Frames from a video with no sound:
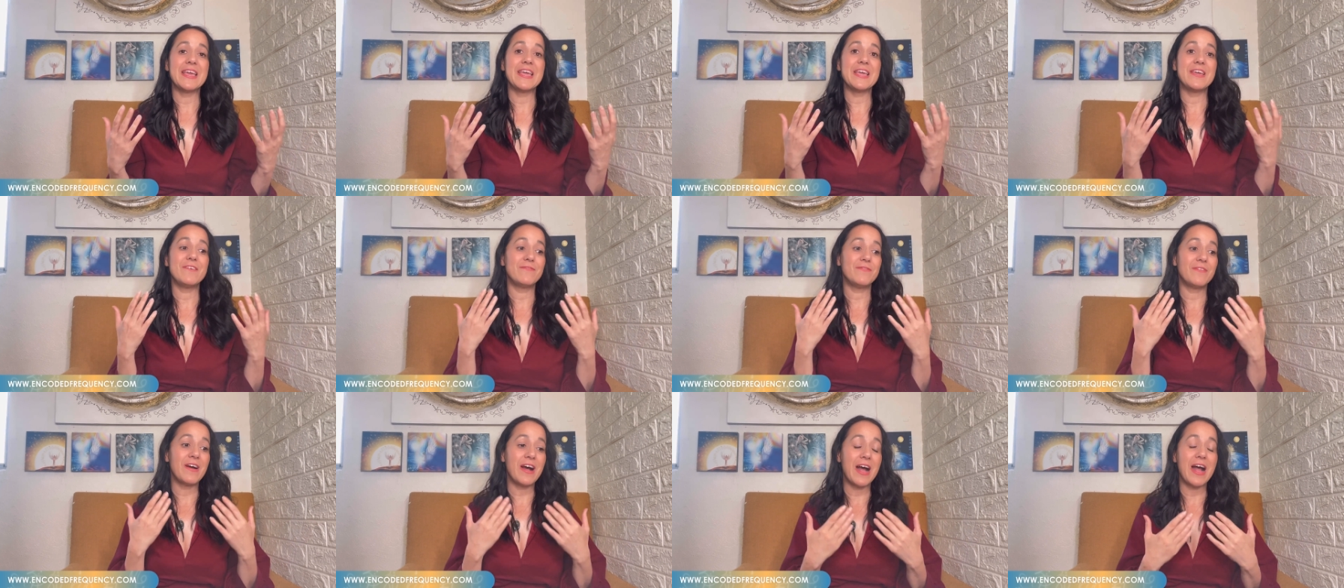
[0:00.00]

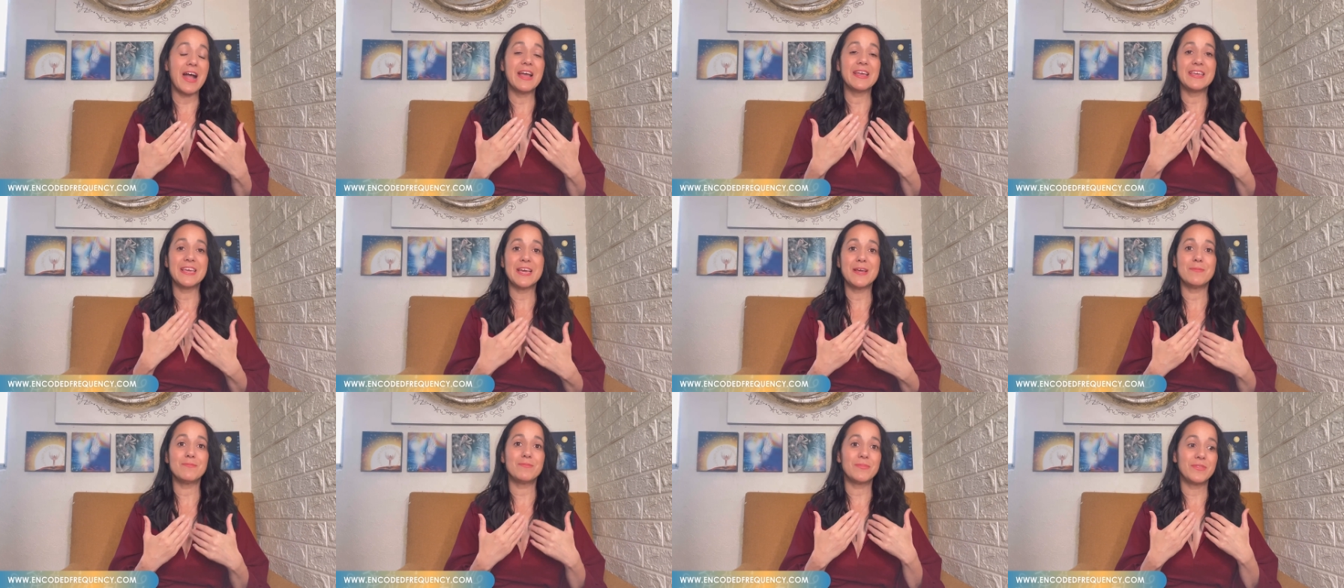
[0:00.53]
if I
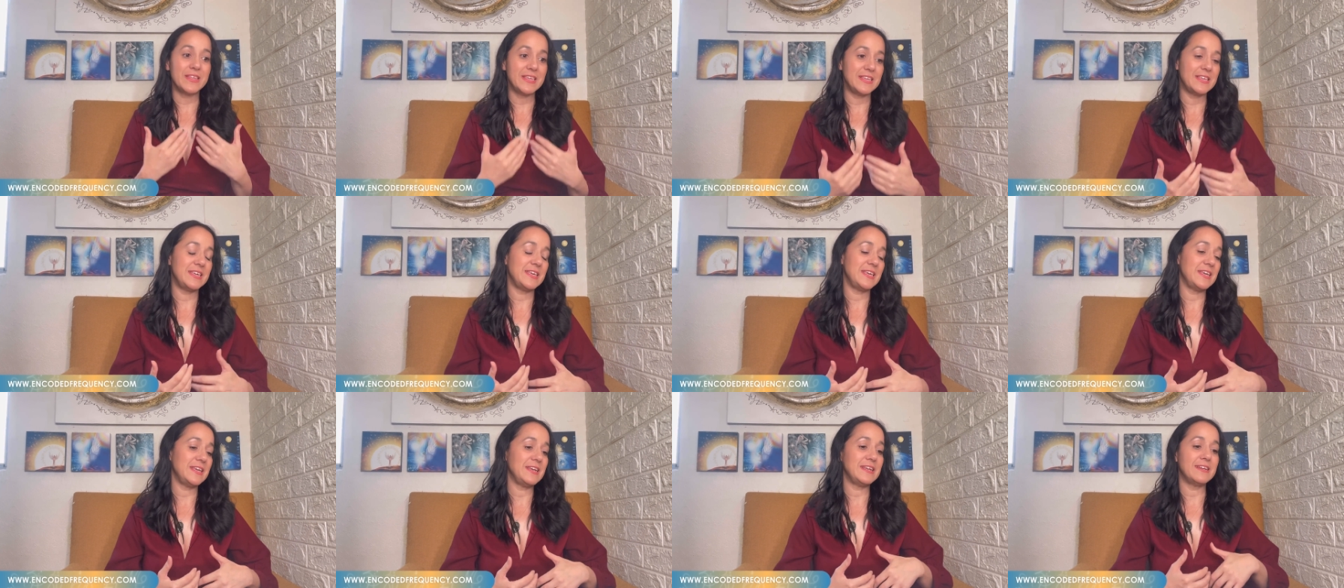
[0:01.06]
am
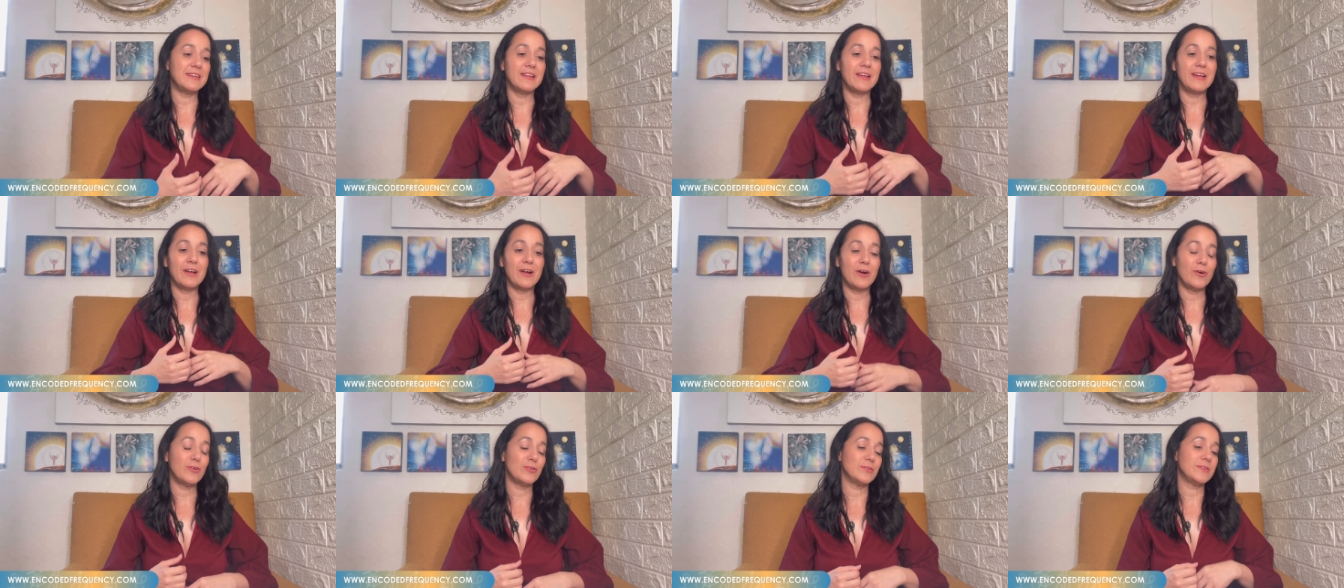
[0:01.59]
thinking
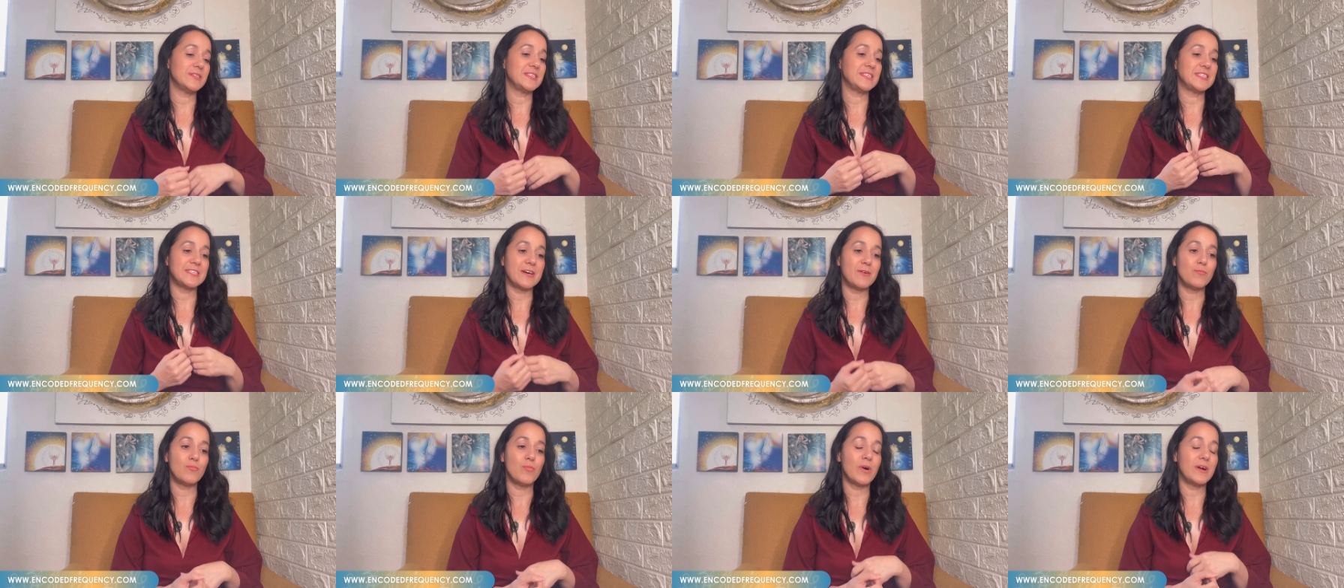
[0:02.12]
on
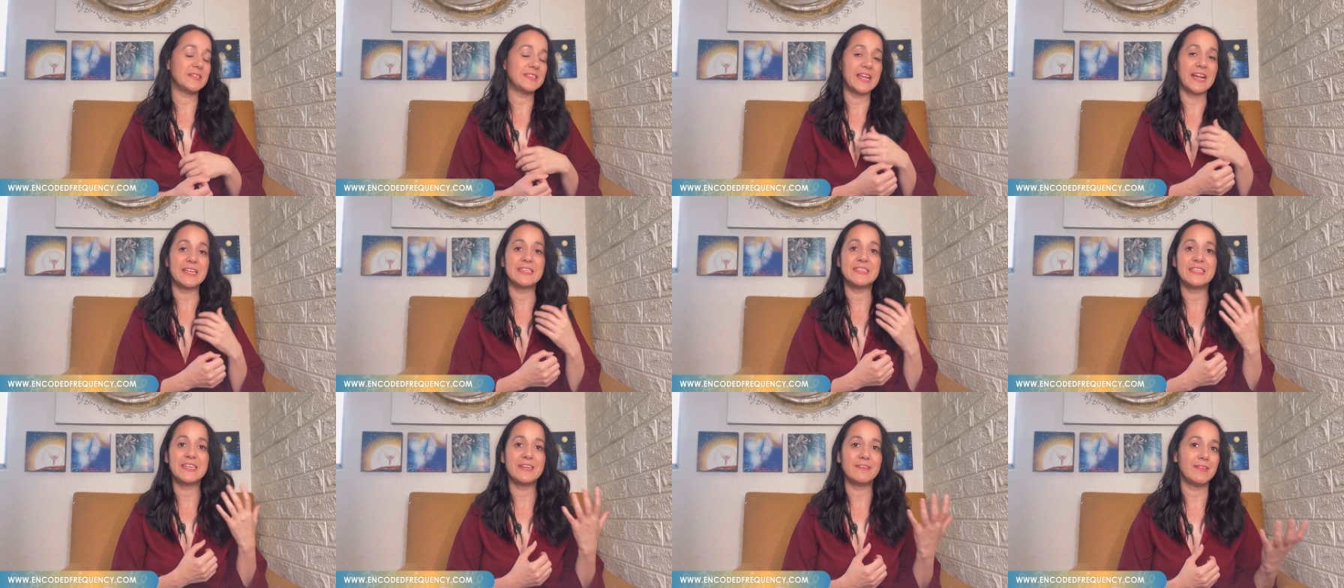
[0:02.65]
someone that I
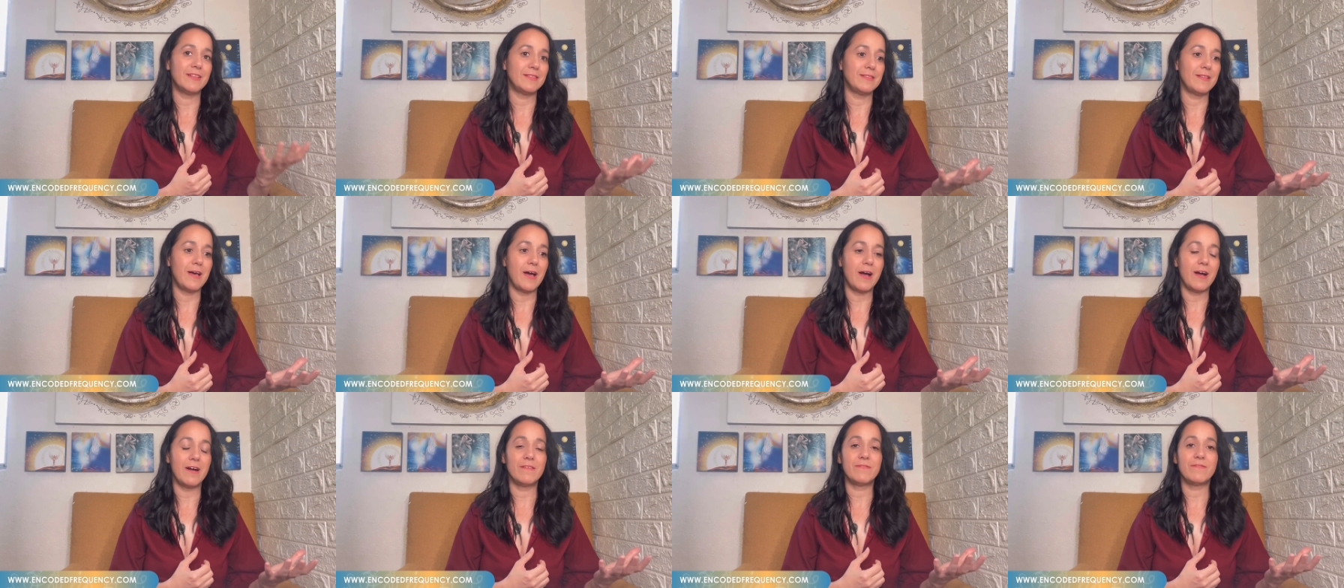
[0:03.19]
really
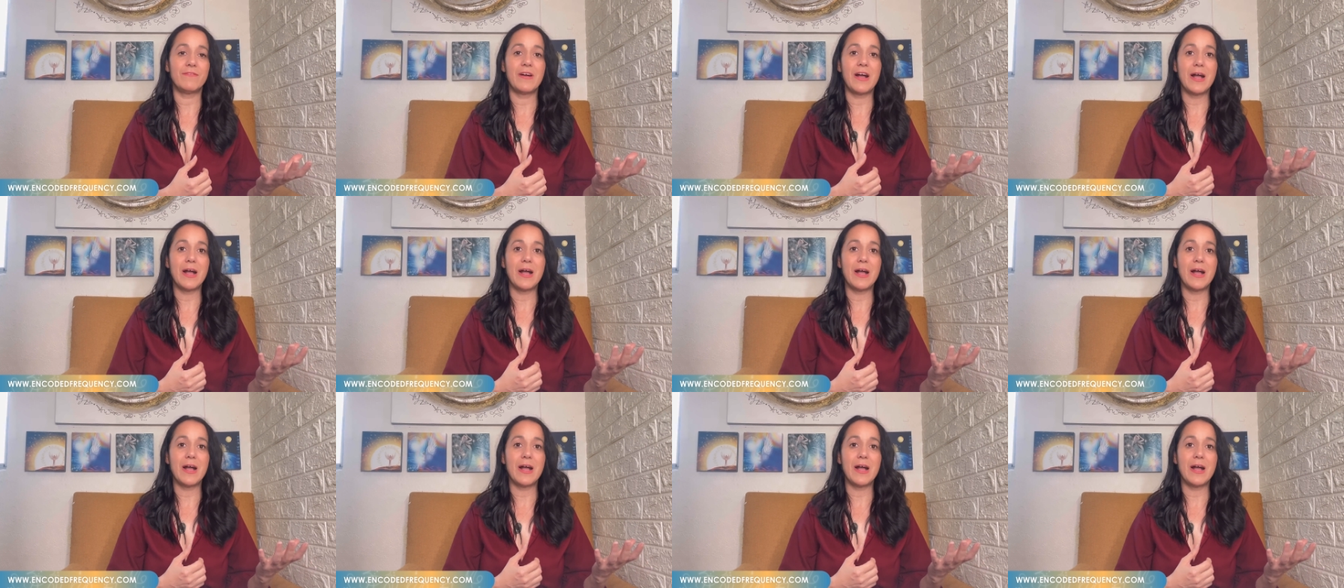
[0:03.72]
love,